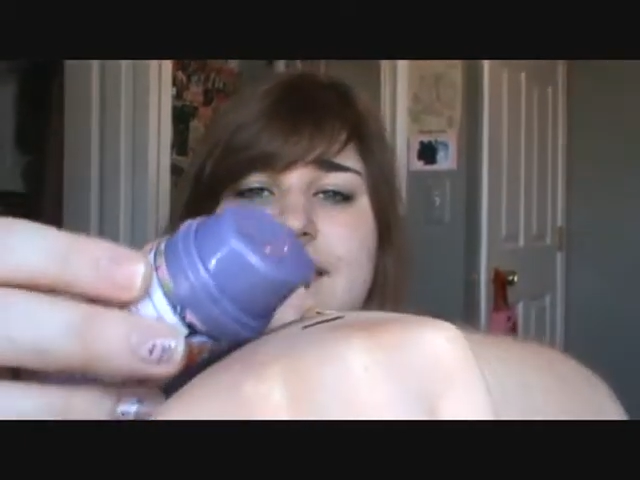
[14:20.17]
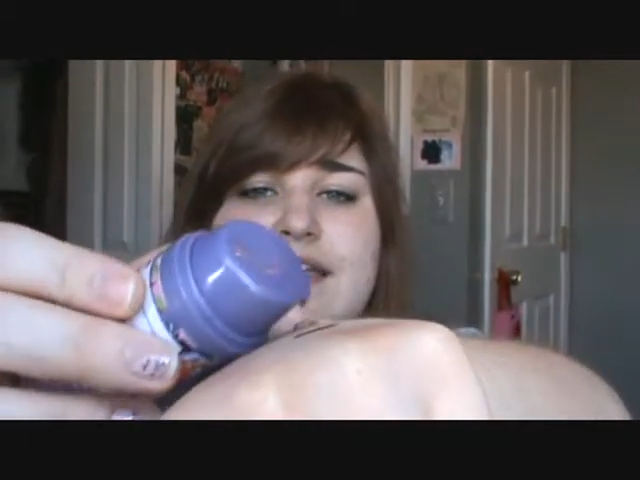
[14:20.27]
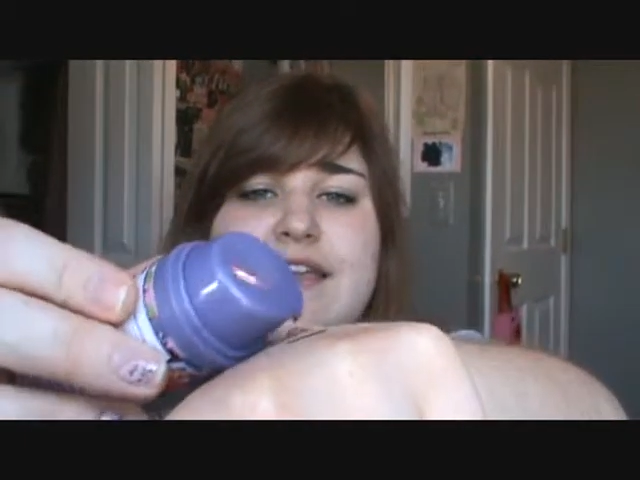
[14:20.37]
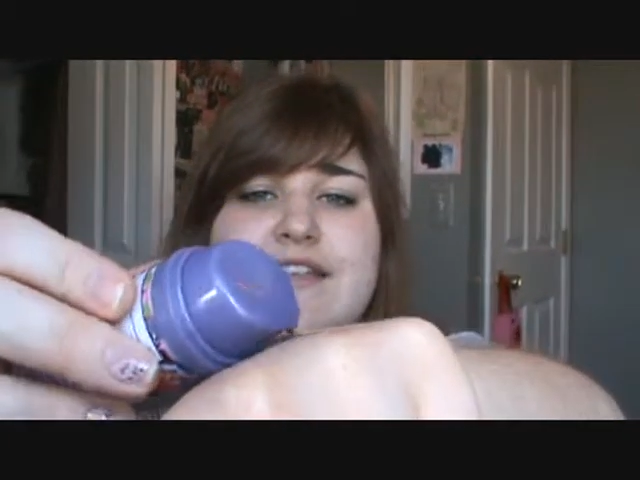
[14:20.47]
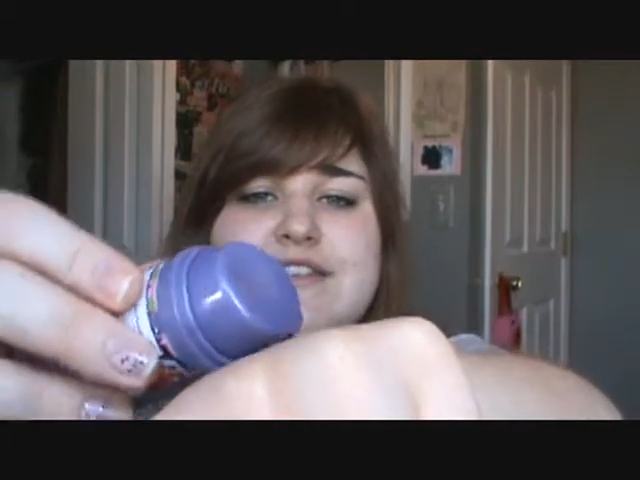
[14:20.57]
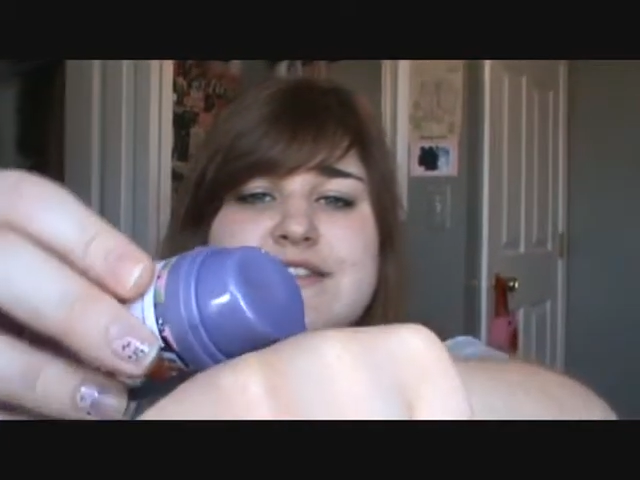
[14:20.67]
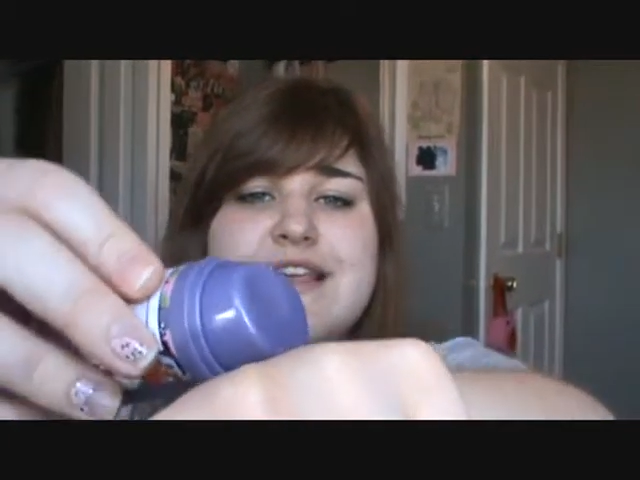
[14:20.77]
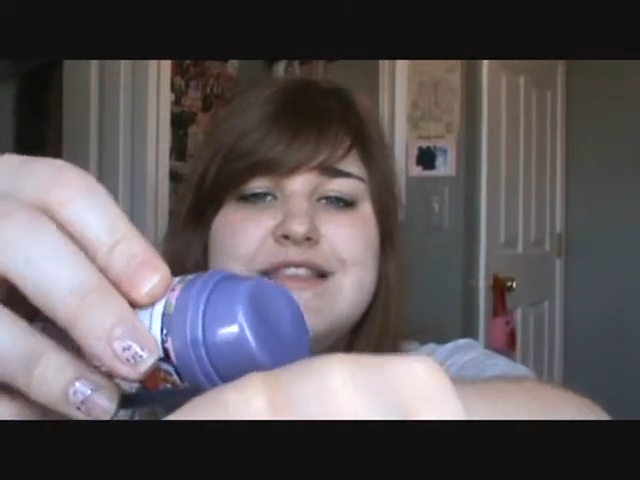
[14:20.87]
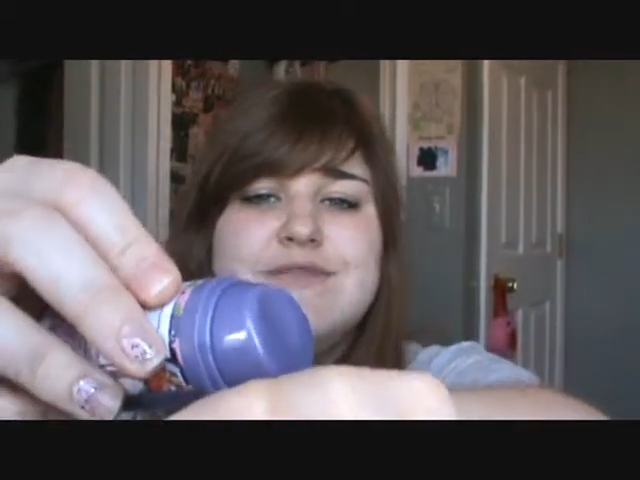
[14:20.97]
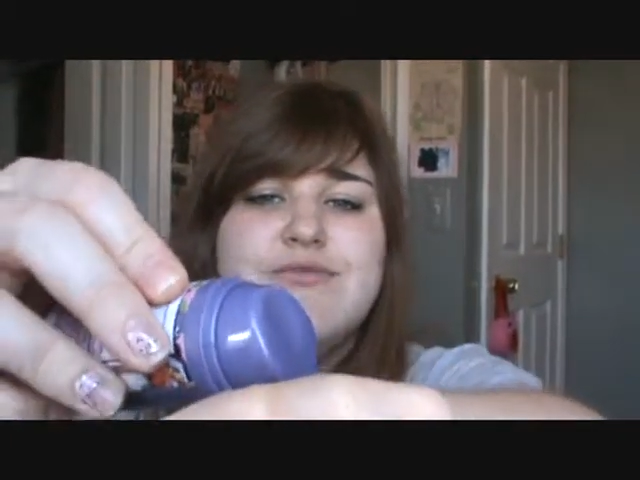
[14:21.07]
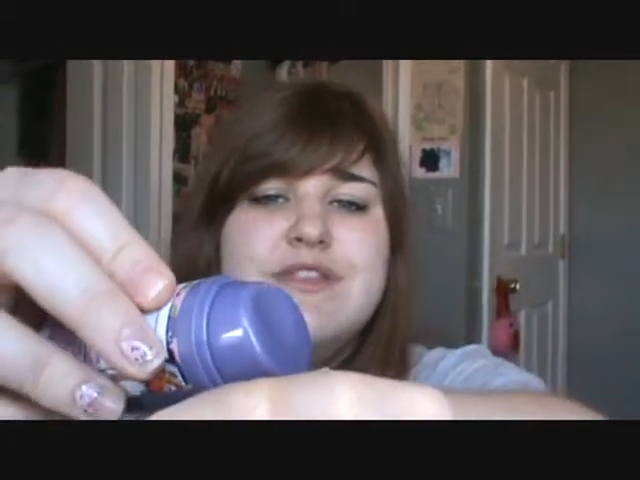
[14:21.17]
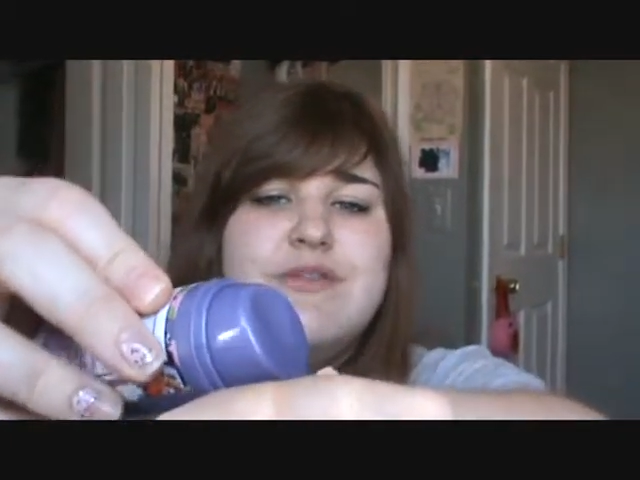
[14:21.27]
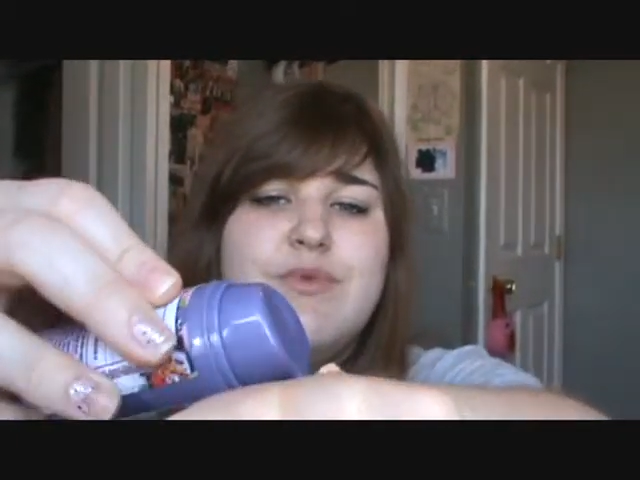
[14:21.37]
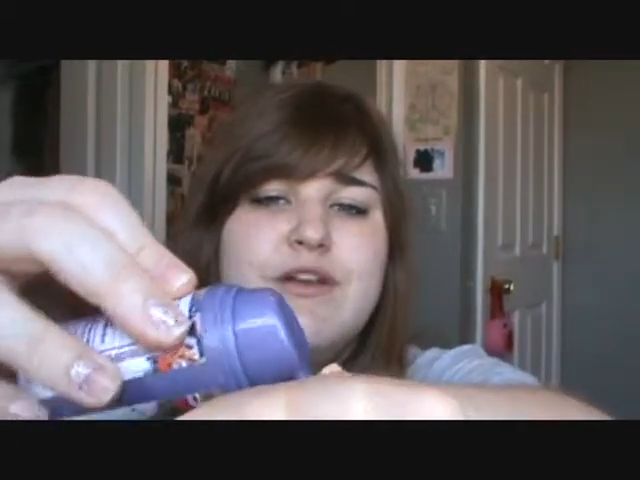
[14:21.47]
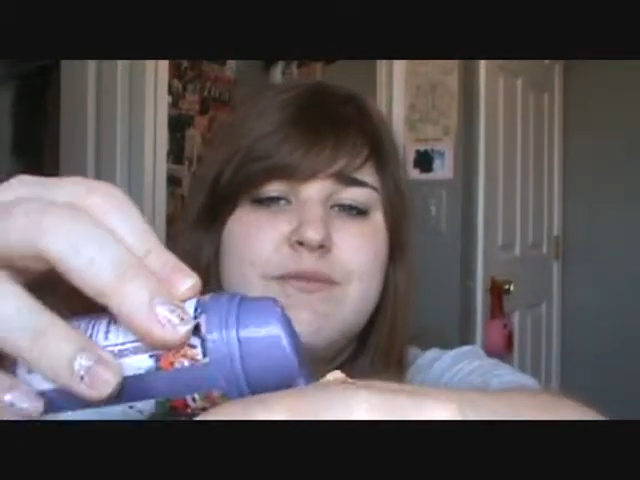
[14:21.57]
Like it's a
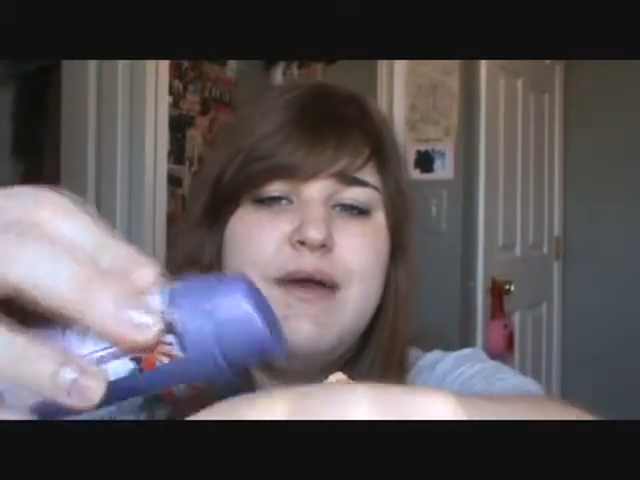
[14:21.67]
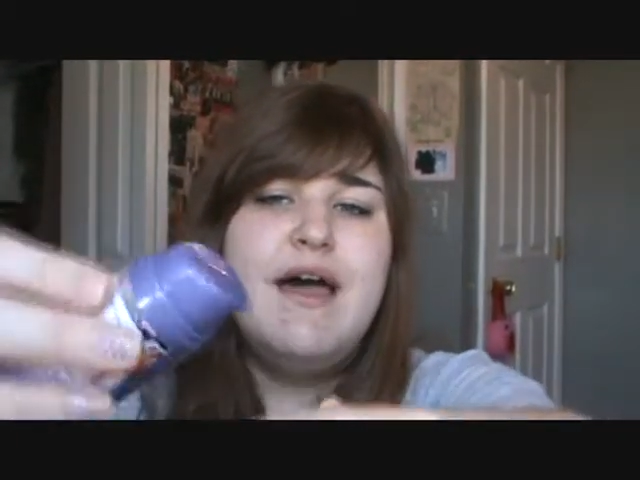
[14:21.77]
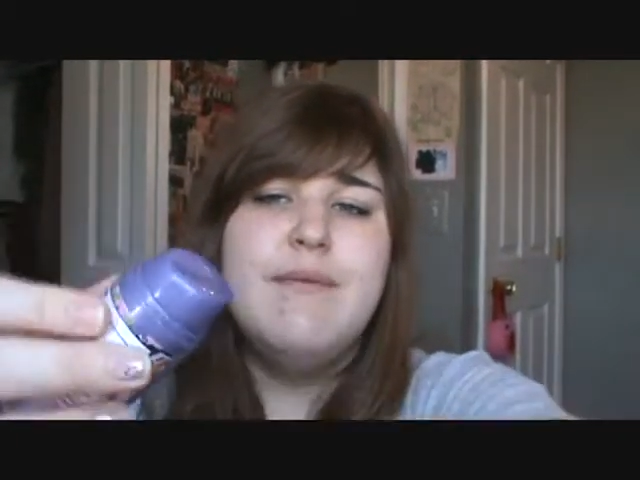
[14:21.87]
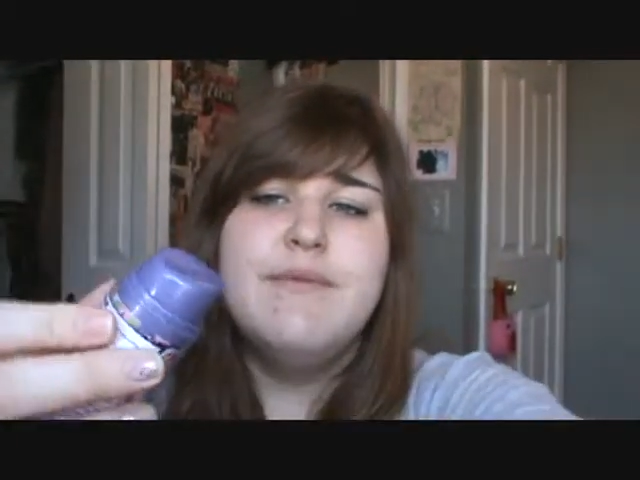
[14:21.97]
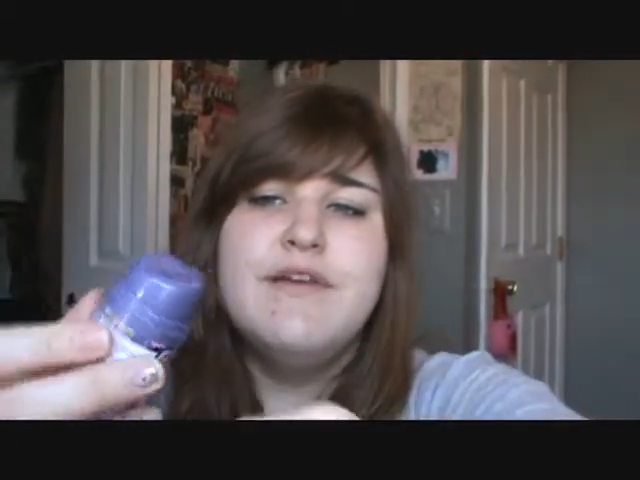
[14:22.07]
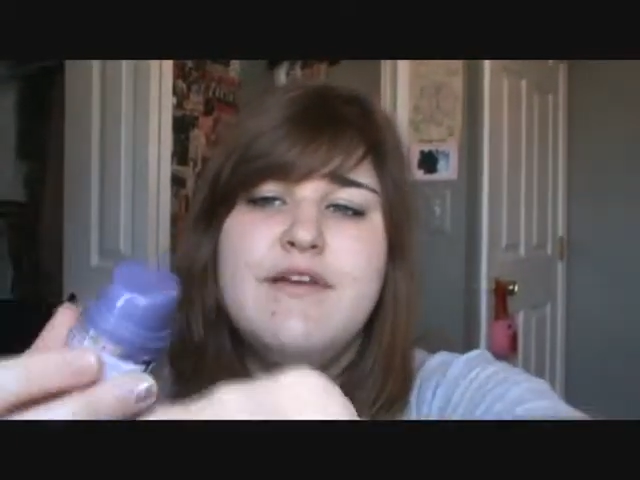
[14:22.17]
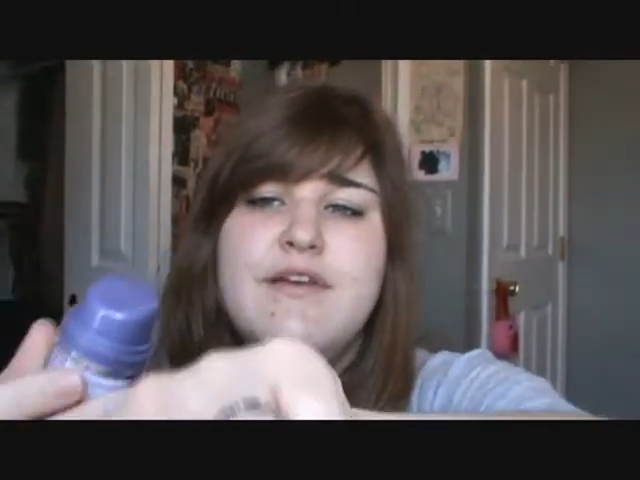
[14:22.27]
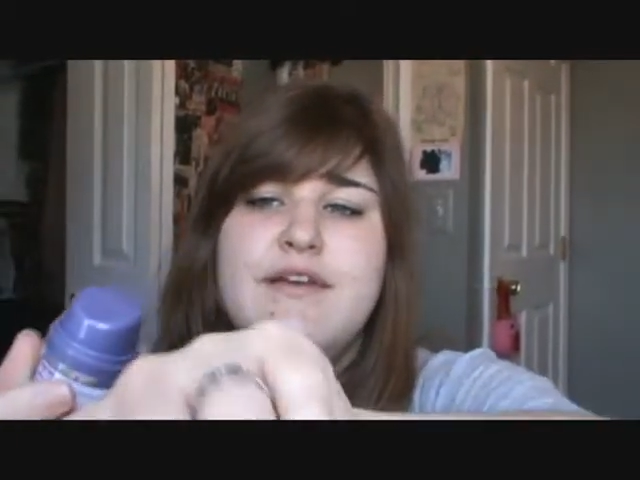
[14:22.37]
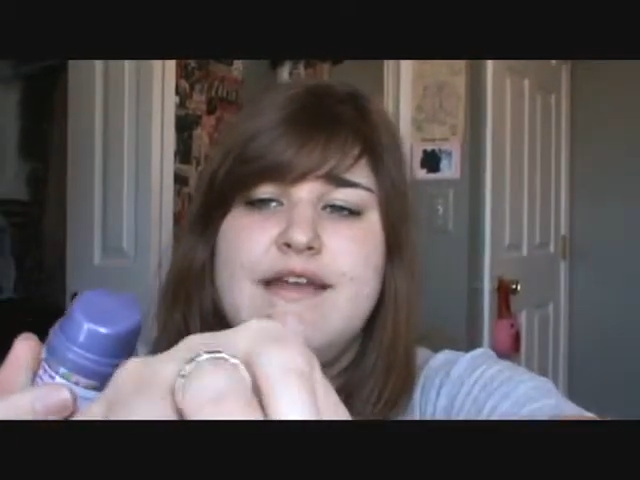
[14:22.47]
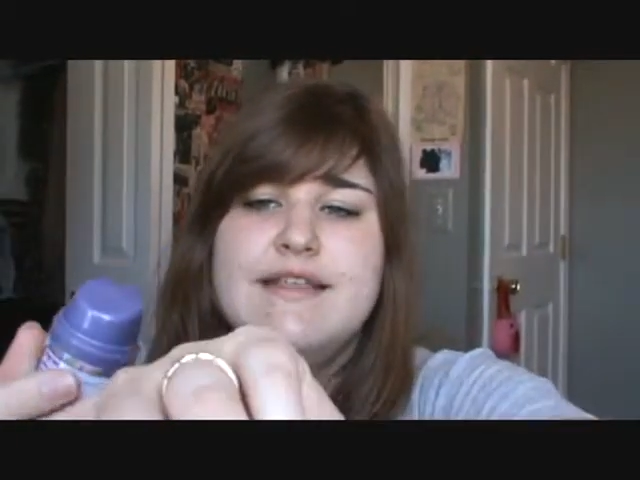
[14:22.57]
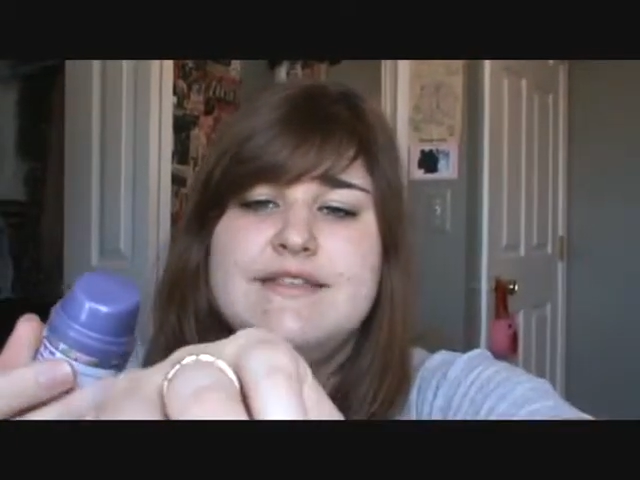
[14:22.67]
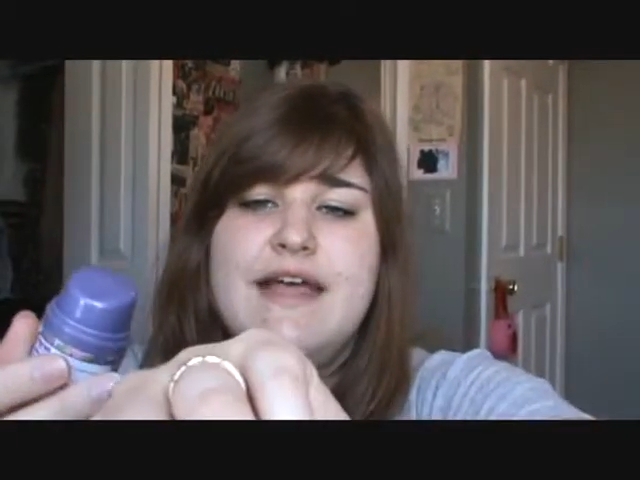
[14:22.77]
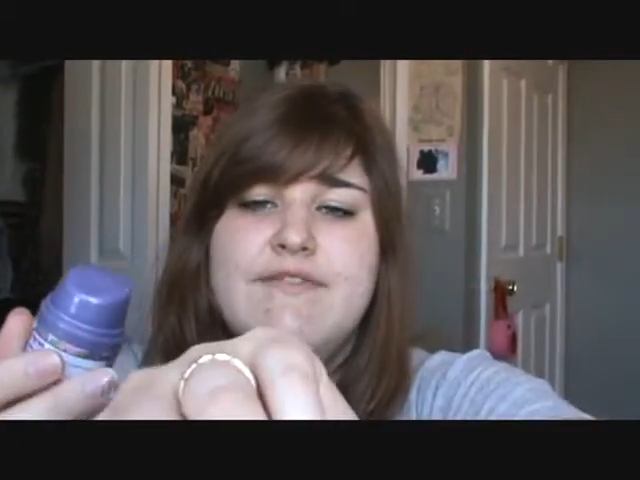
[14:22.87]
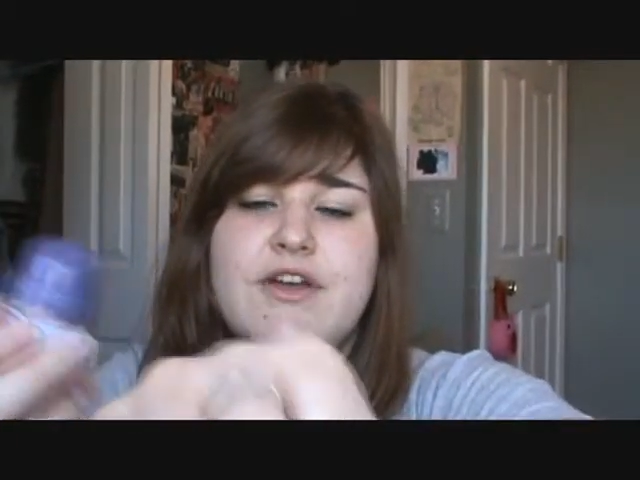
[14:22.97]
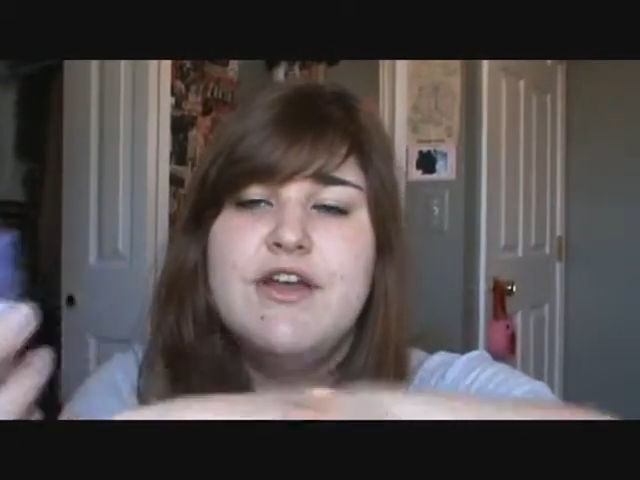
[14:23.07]
really weird pump. It's
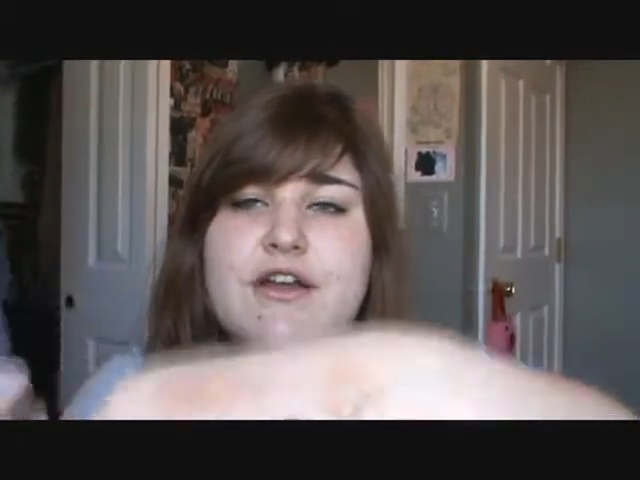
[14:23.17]
not very